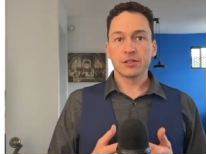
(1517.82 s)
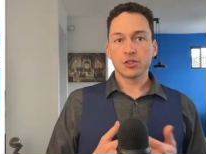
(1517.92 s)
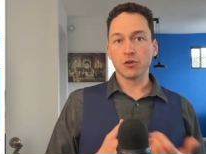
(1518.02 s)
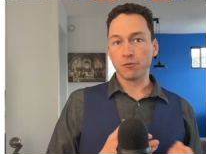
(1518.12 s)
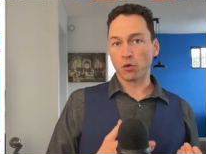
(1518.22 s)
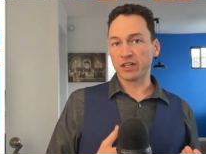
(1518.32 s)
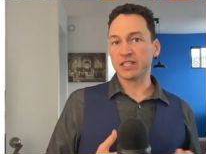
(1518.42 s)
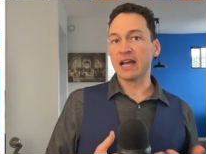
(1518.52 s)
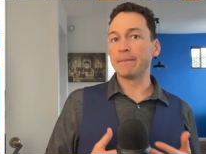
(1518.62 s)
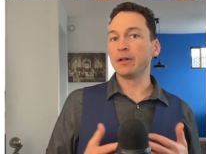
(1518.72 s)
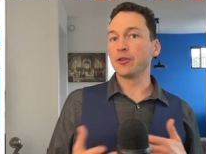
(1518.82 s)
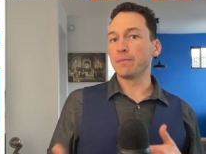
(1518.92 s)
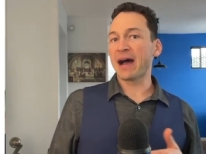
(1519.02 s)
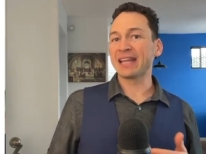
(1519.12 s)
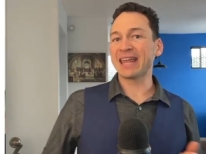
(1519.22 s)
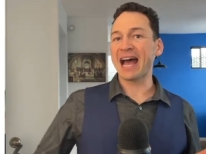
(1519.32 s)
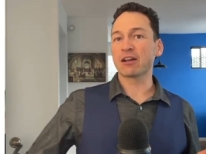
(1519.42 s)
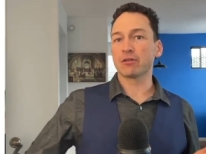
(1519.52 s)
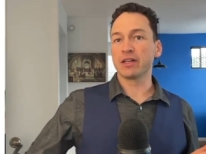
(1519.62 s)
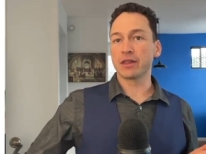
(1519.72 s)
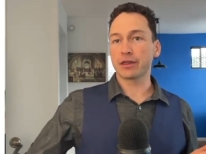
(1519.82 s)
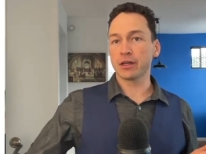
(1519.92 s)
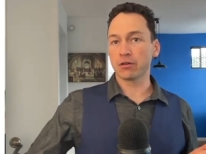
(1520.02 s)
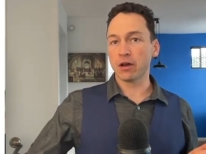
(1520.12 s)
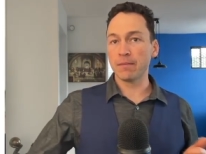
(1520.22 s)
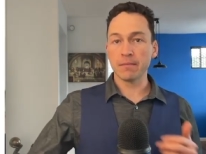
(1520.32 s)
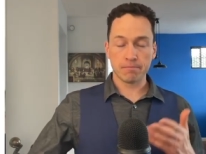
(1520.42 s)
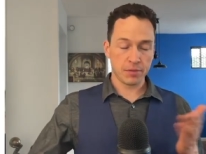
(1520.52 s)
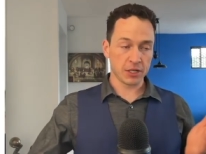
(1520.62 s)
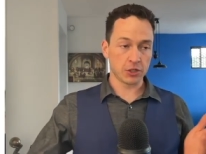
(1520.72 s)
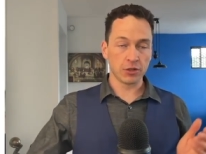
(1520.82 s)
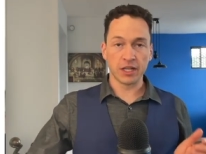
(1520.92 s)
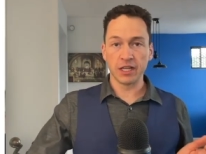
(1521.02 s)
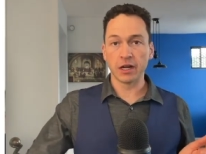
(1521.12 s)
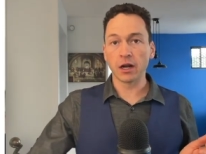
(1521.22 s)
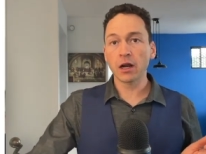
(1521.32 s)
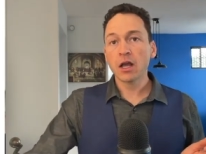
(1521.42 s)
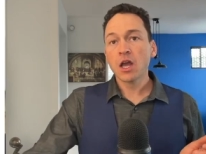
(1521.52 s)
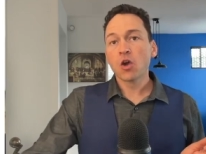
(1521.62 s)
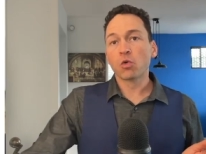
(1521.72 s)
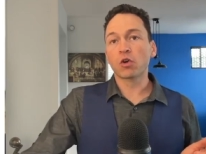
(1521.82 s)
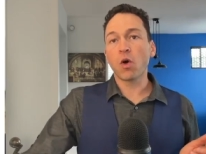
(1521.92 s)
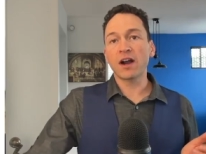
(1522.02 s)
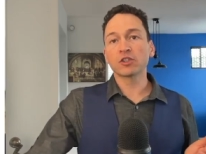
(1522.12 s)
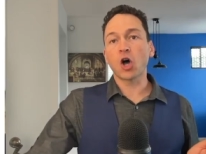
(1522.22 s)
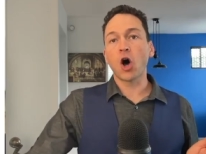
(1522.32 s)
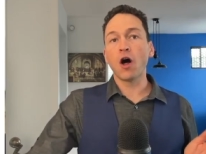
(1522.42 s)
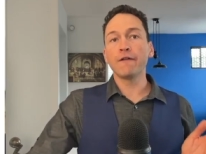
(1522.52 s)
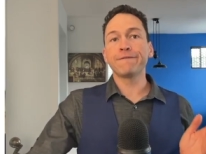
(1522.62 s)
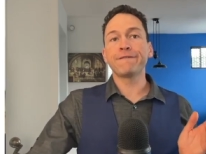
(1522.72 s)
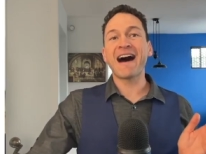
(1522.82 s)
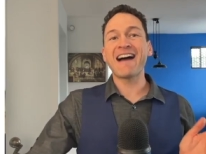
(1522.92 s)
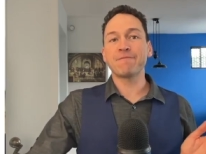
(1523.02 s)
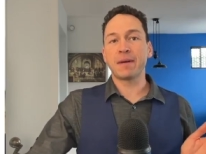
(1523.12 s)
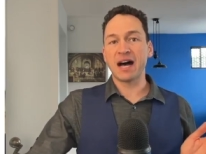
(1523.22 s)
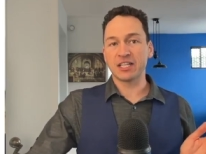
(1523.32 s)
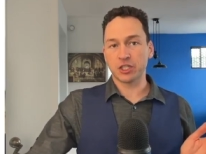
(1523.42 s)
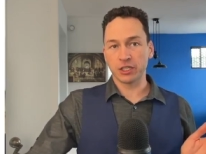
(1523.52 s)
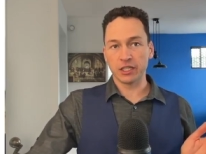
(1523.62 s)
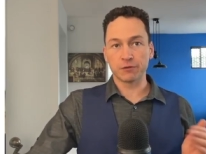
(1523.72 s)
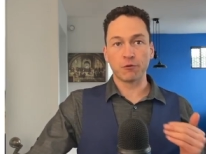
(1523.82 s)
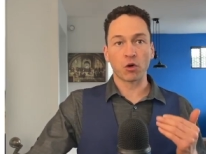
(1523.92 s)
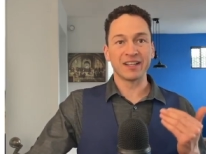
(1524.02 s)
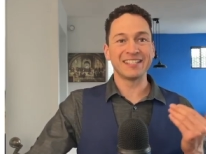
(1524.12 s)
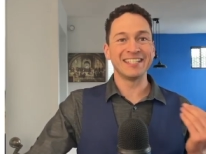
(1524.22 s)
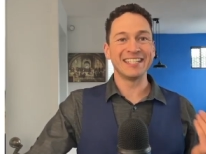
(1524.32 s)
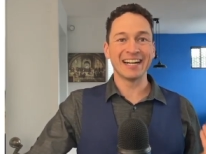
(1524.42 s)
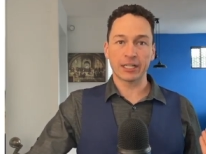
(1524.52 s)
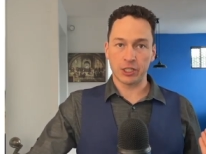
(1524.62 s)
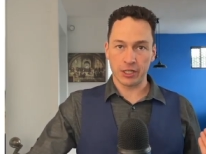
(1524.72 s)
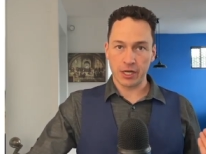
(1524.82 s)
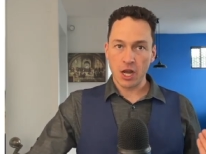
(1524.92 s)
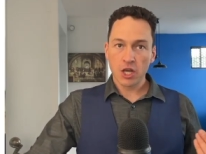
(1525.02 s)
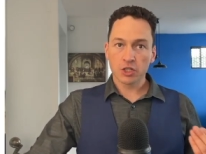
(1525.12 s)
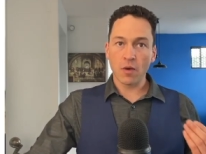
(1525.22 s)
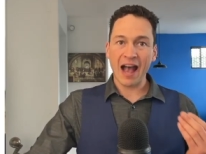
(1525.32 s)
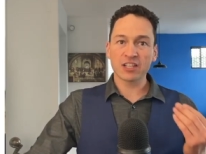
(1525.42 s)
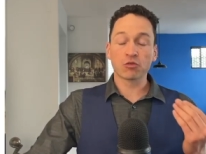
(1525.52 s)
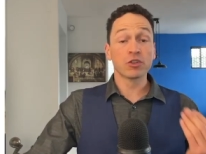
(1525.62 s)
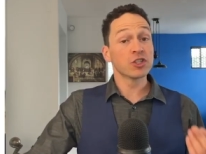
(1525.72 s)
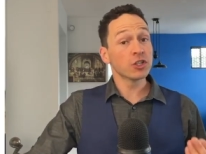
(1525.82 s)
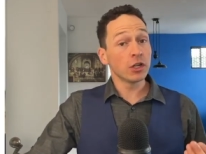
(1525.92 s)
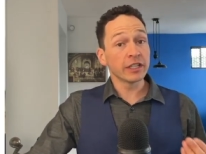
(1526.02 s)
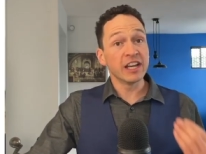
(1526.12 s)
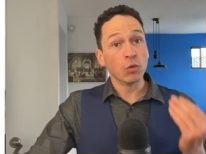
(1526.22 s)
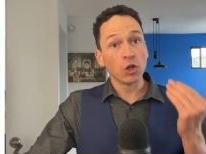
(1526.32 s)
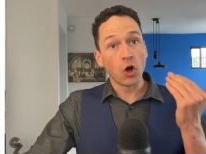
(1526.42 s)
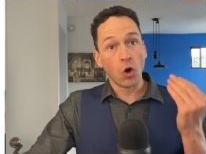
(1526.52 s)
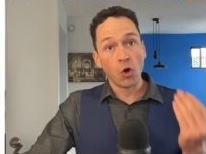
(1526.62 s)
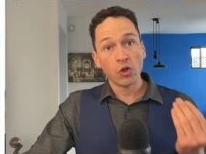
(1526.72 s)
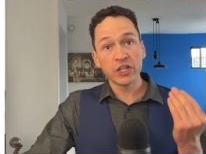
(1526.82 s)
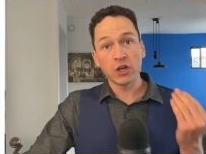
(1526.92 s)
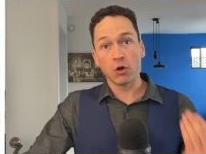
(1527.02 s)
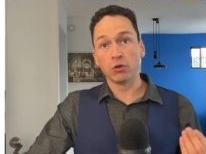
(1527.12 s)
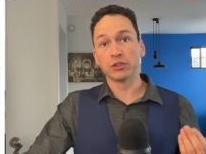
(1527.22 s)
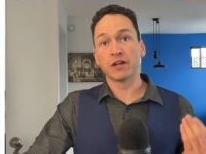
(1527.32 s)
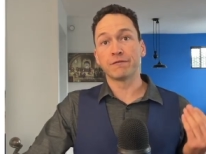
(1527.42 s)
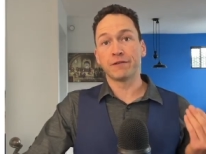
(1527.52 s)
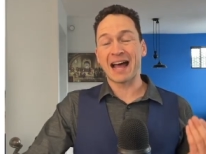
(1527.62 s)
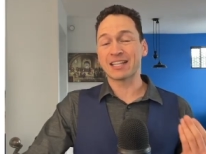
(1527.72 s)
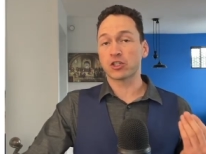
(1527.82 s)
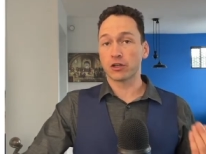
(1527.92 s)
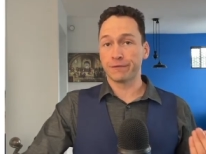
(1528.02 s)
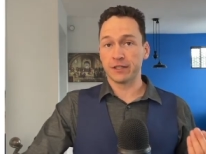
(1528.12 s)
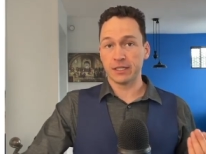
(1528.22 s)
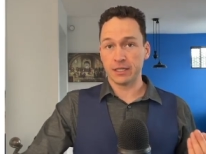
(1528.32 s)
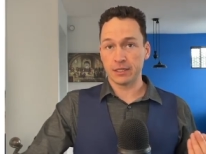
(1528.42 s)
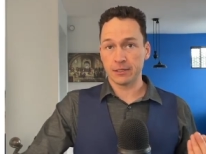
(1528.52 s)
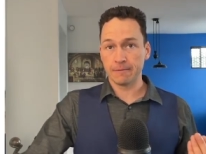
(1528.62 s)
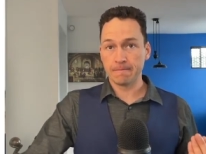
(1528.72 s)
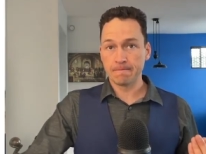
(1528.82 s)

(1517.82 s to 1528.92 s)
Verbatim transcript: So, for example, the Pythagorean theorem, pictured here, requires all five postulates for its deduction. So, as a result, it will only hold on flat surfaces.